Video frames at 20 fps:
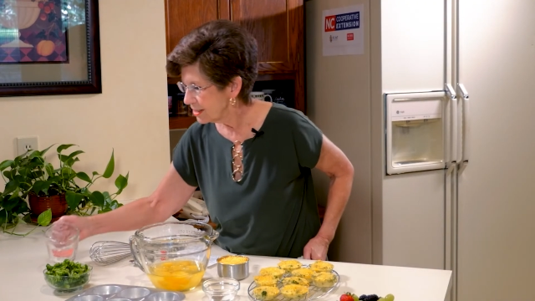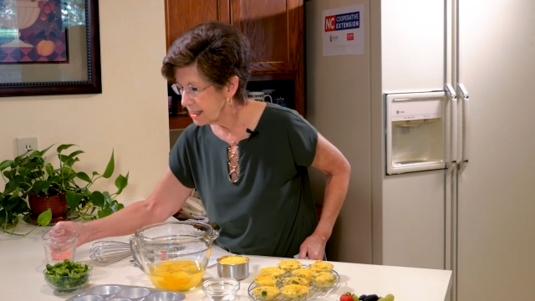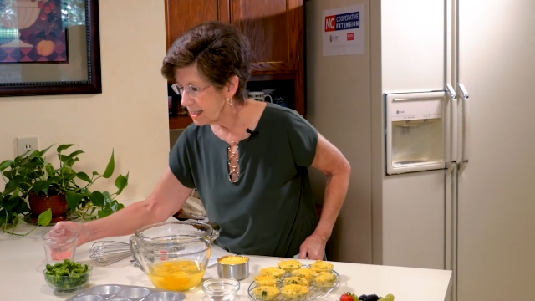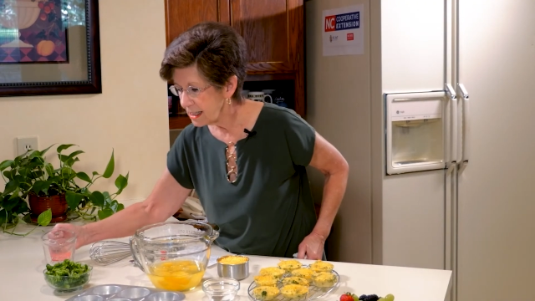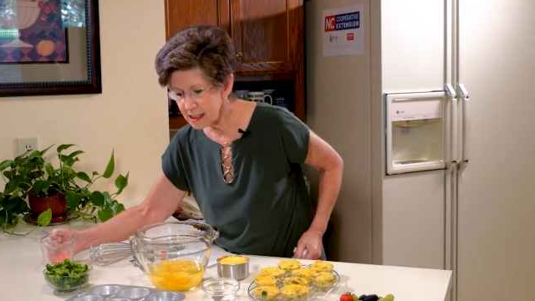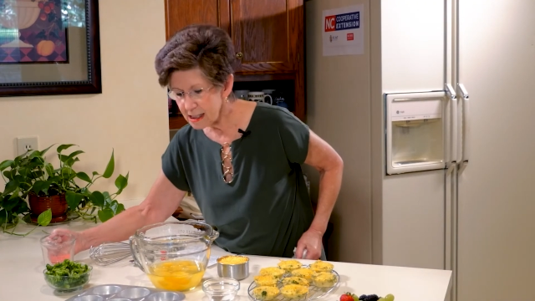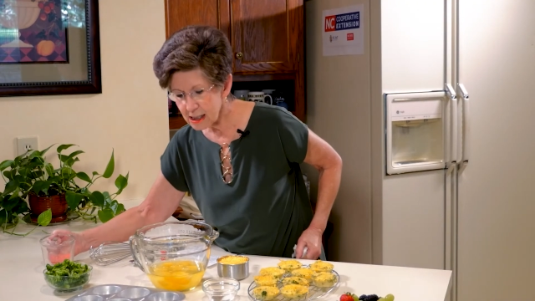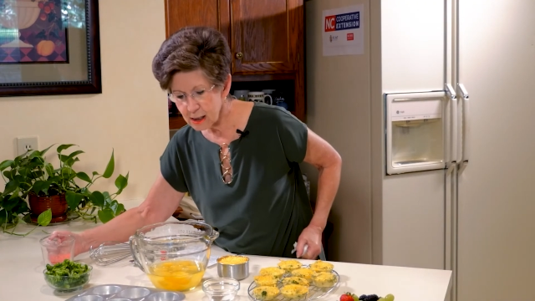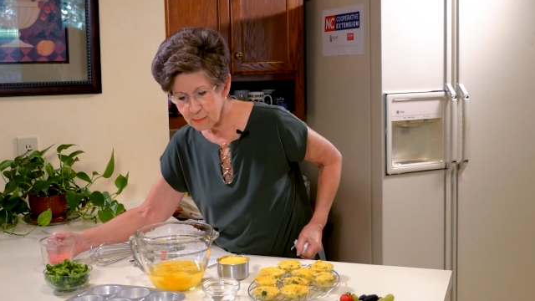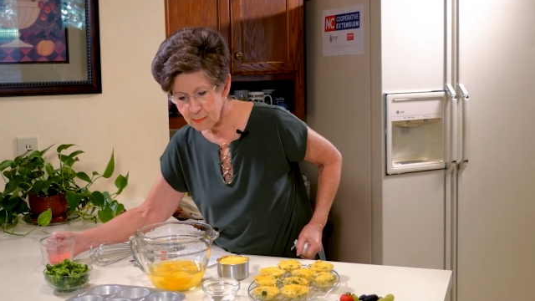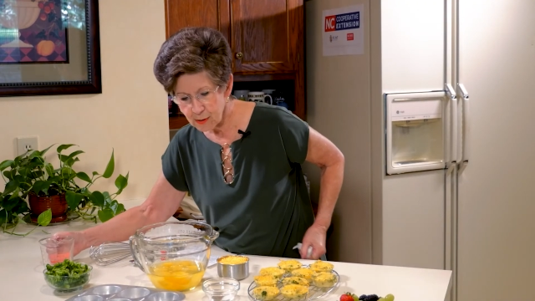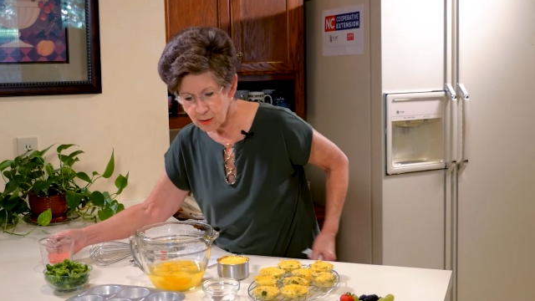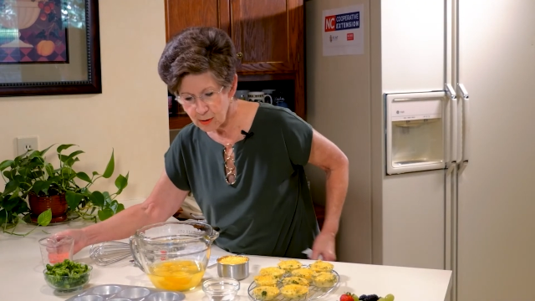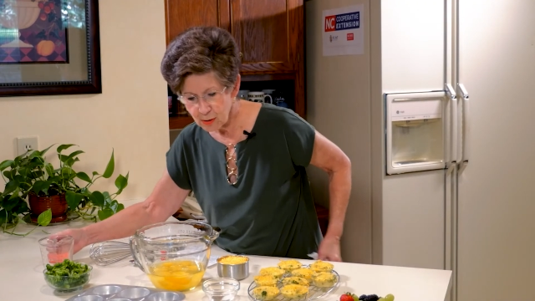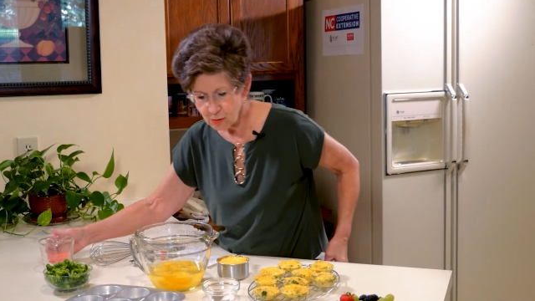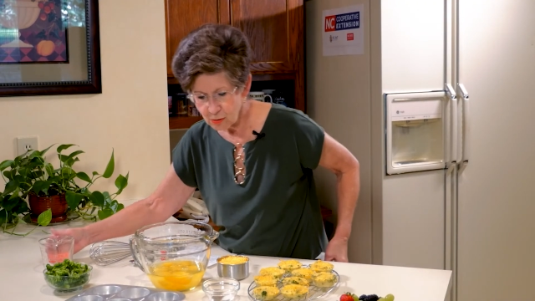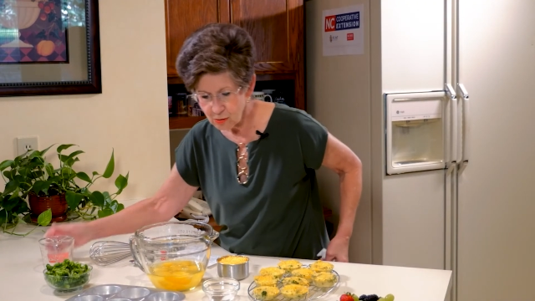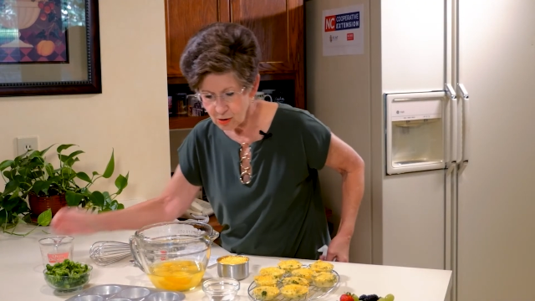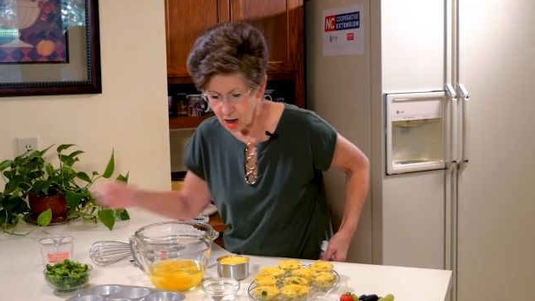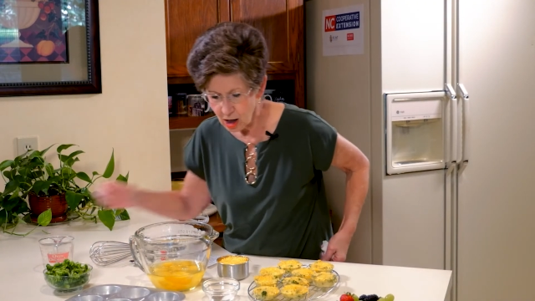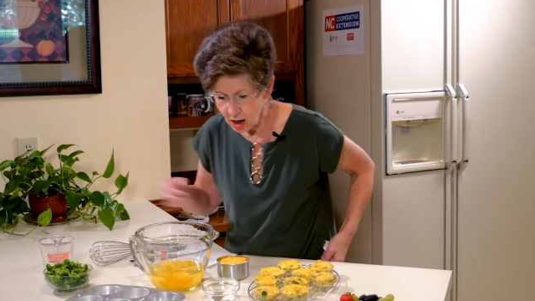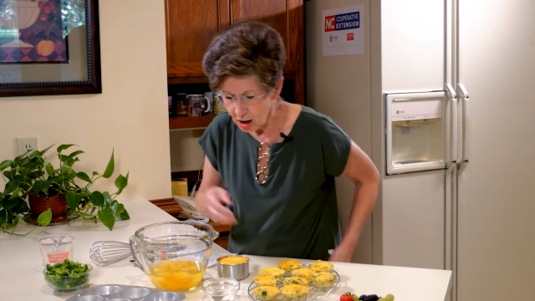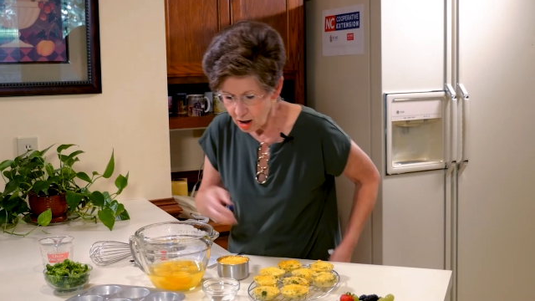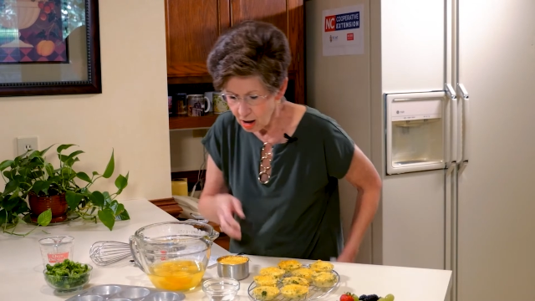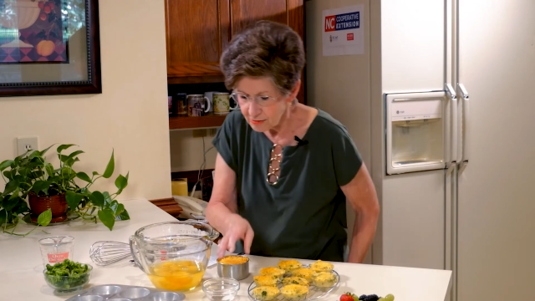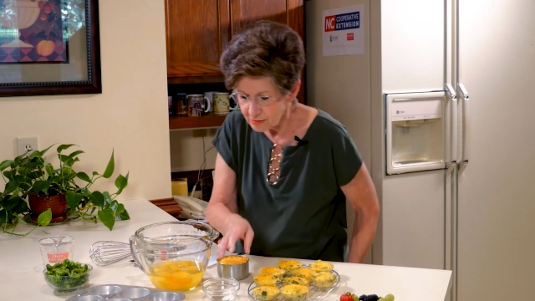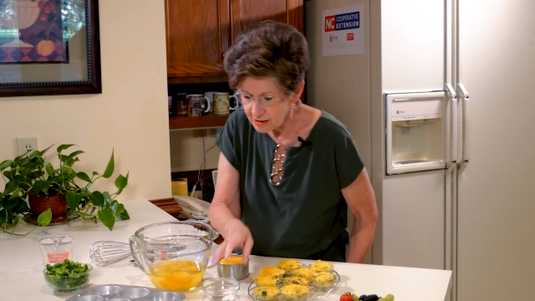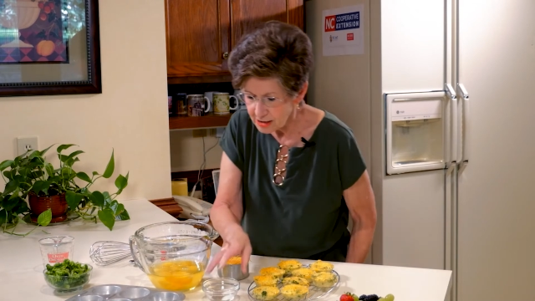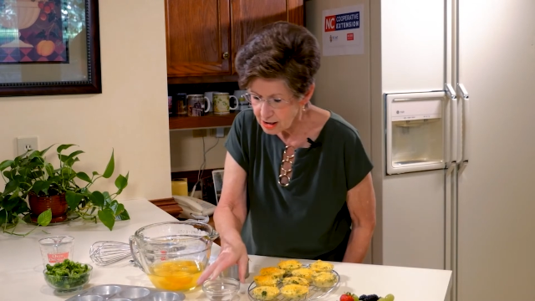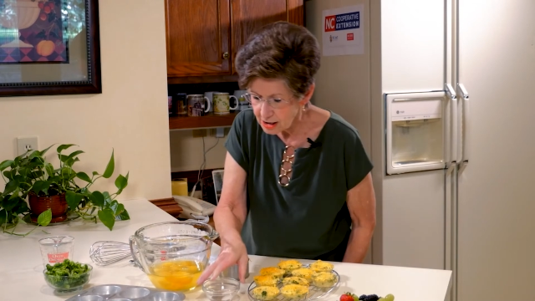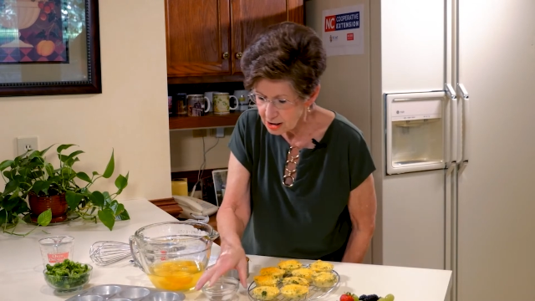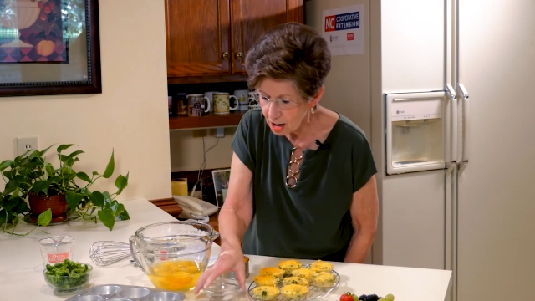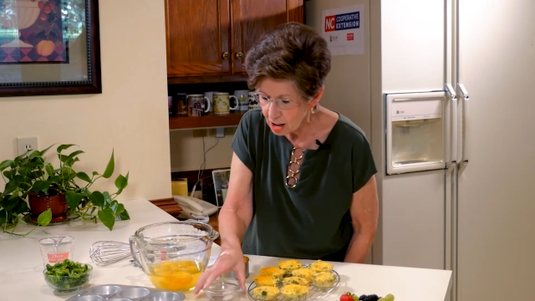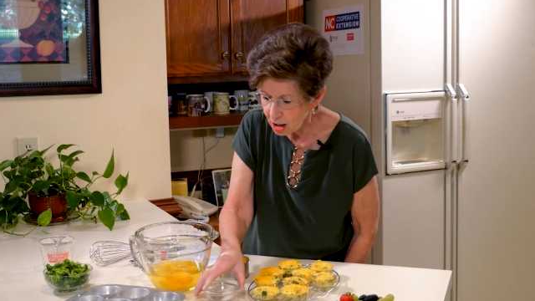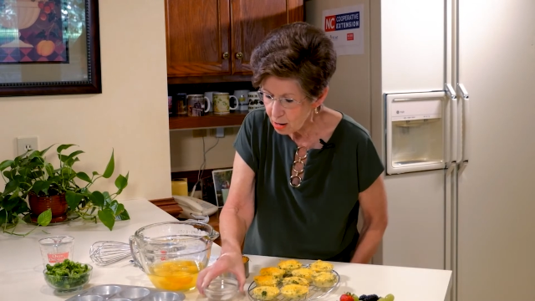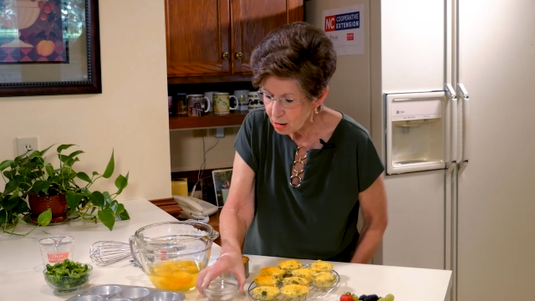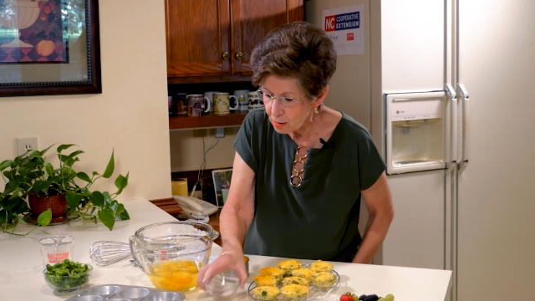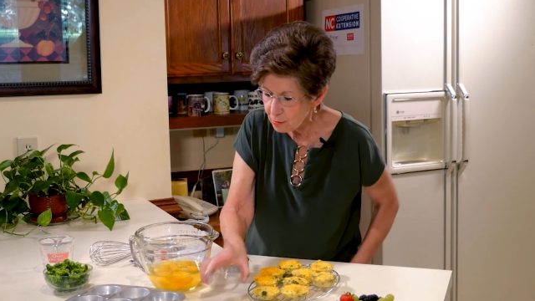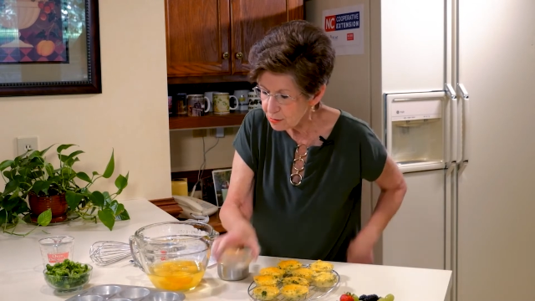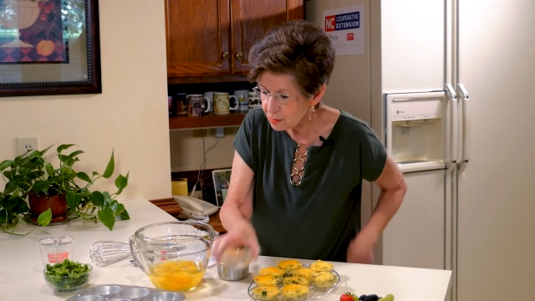teaspoon of
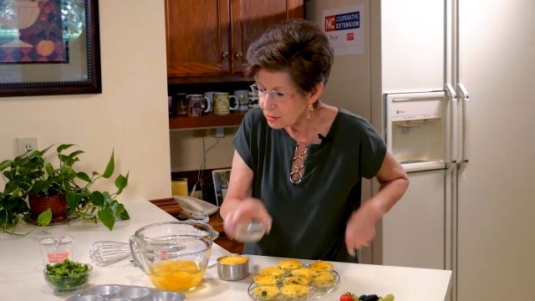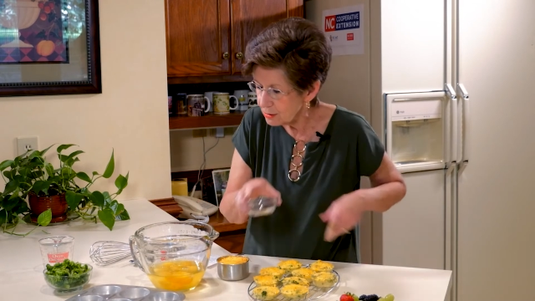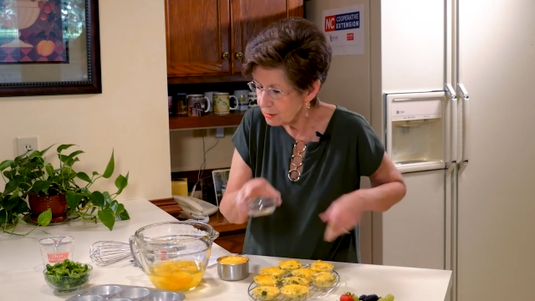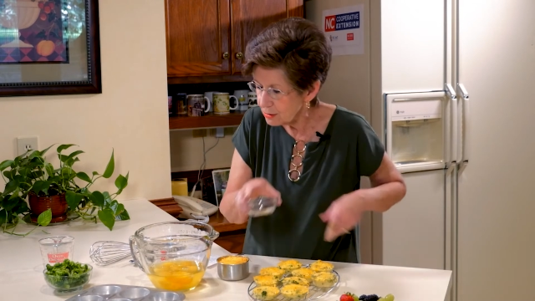salt,